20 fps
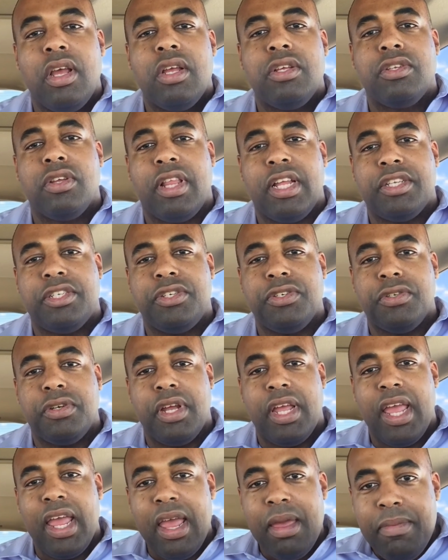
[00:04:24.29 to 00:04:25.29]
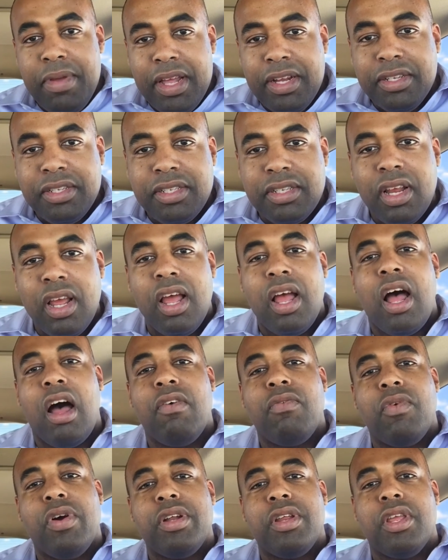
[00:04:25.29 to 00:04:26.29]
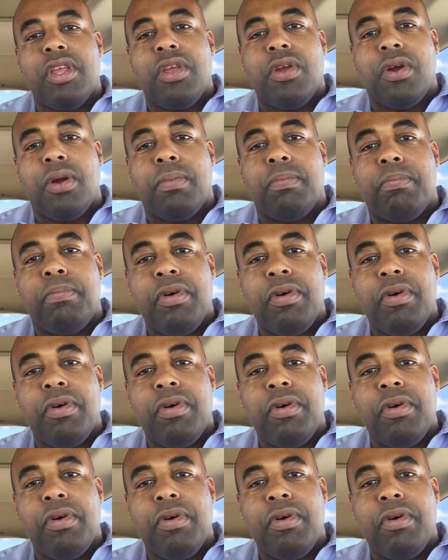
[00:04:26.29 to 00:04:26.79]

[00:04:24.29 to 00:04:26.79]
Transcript: so that your image of what your